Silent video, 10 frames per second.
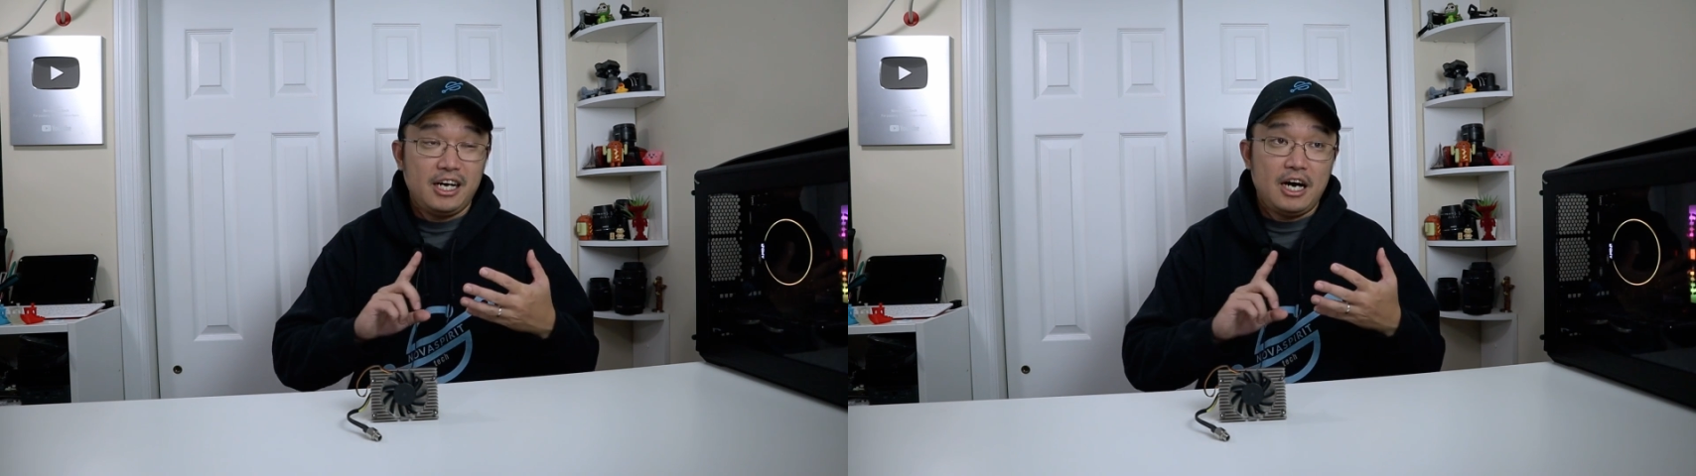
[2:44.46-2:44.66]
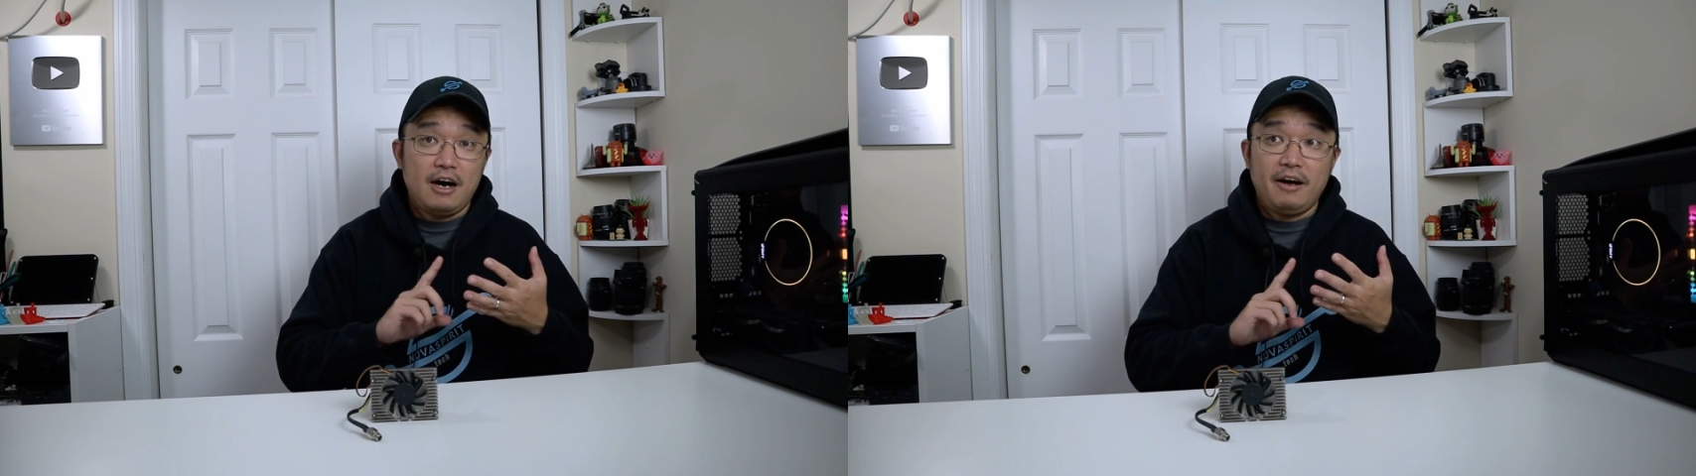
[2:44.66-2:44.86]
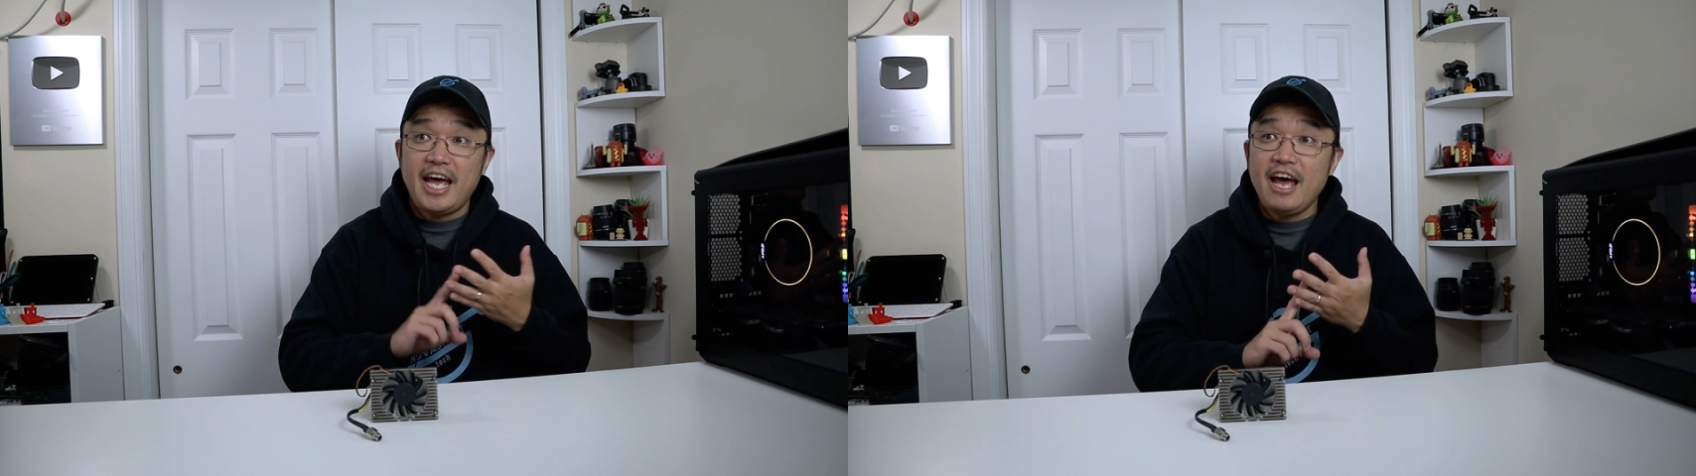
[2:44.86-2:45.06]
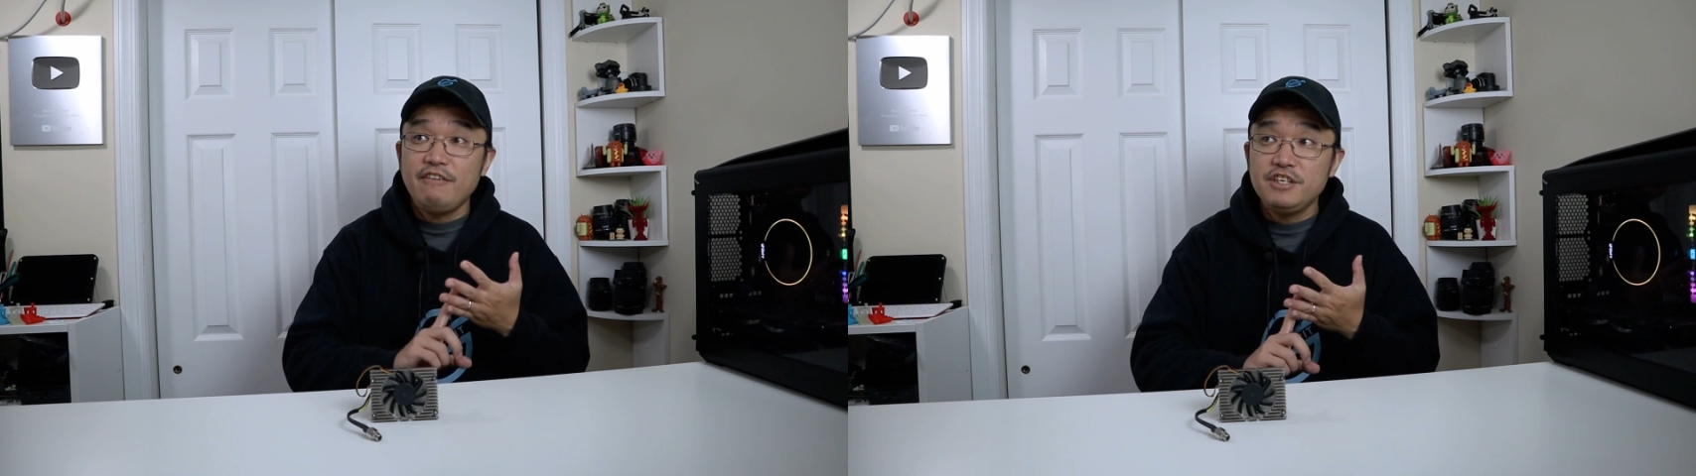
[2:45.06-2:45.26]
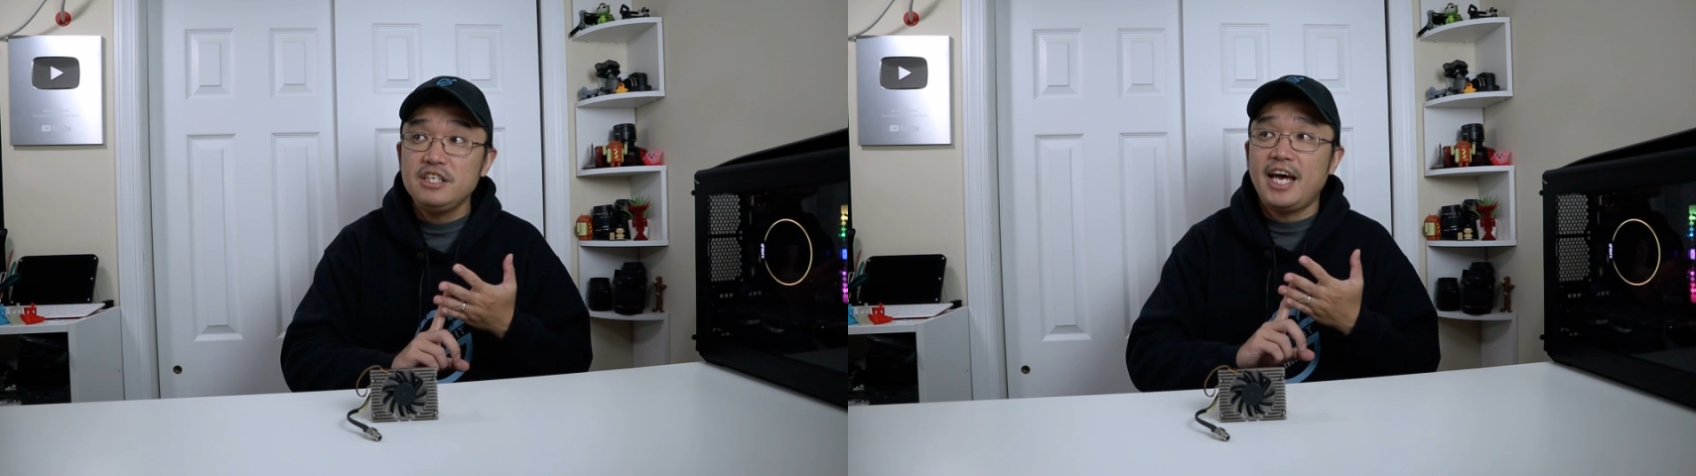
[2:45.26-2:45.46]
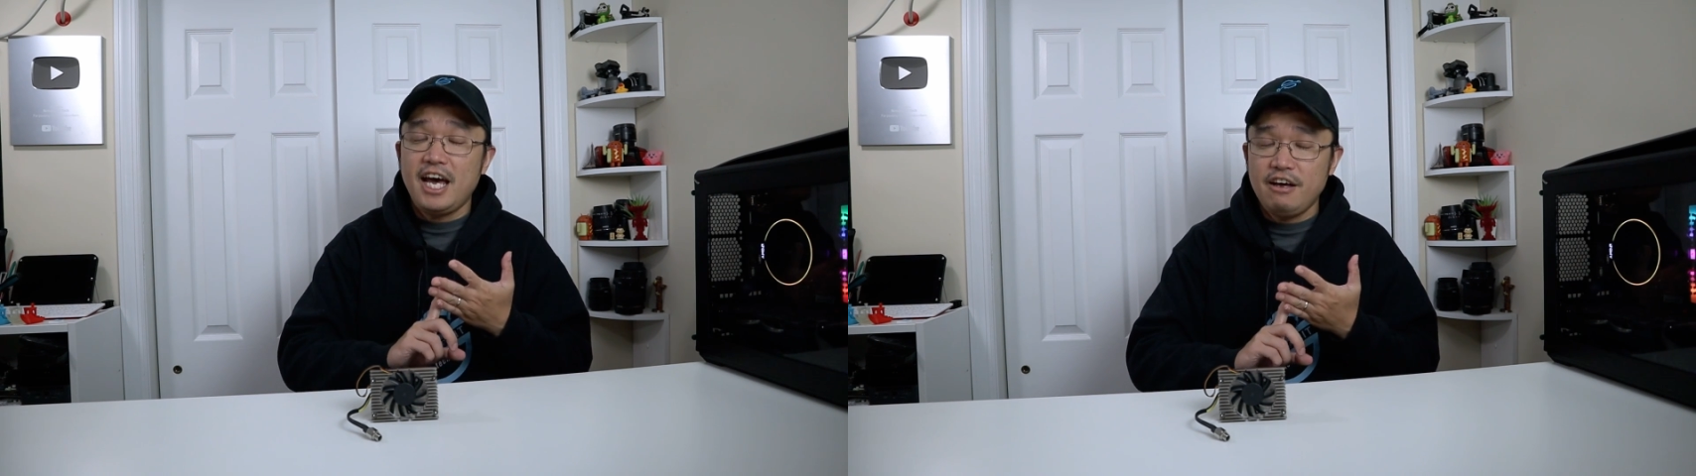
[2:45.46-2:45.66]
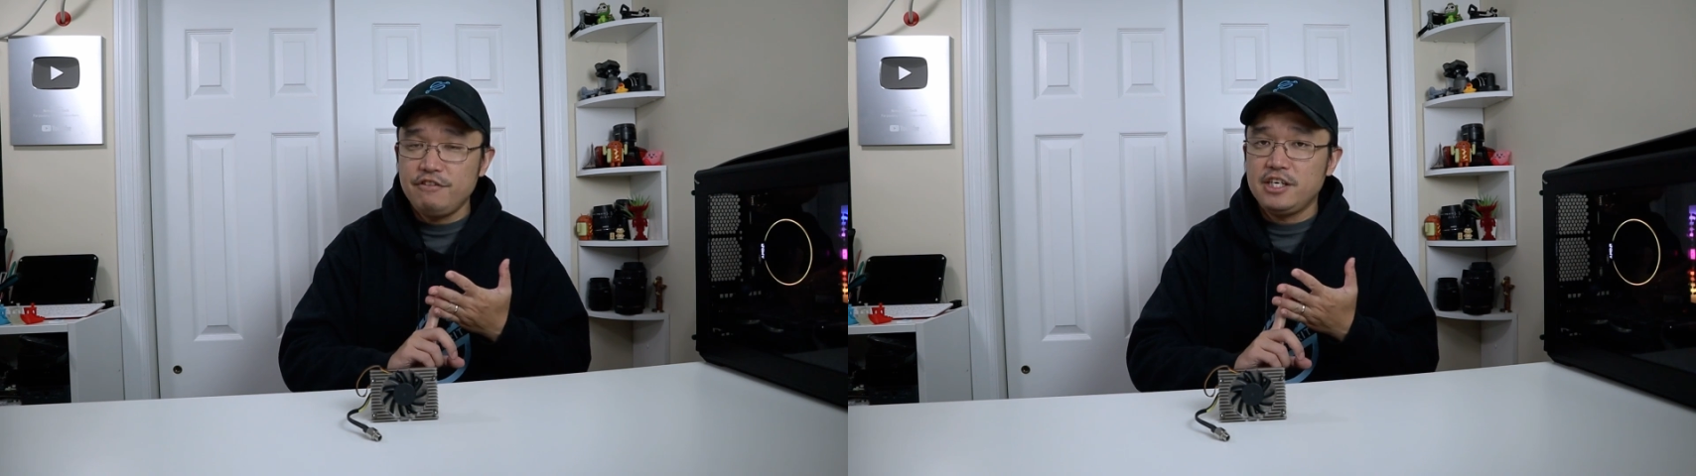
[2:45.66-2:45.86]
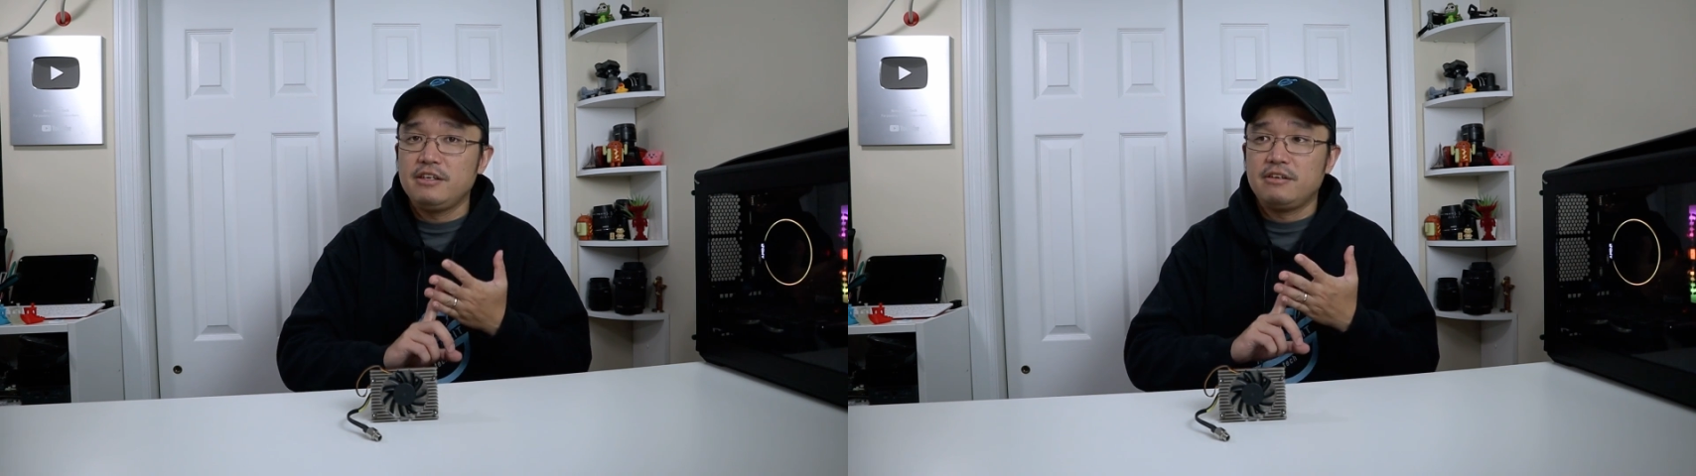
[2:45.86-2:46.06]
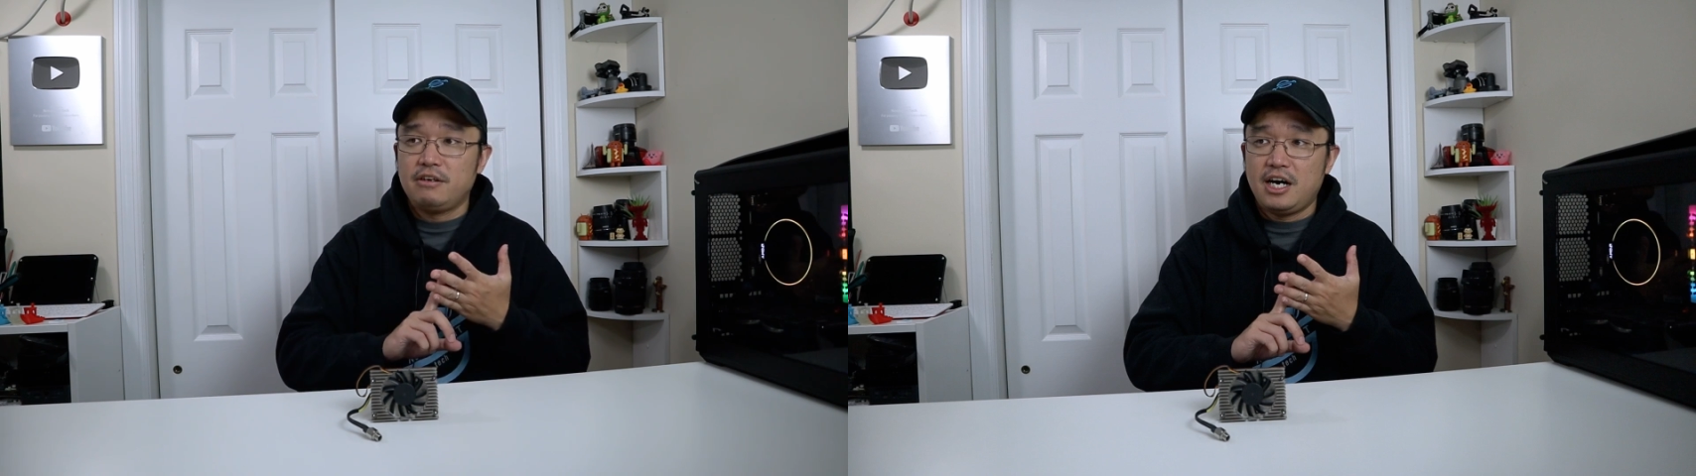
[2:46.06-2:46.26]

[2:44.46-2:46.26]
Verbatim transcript: Uh, heavy, heavy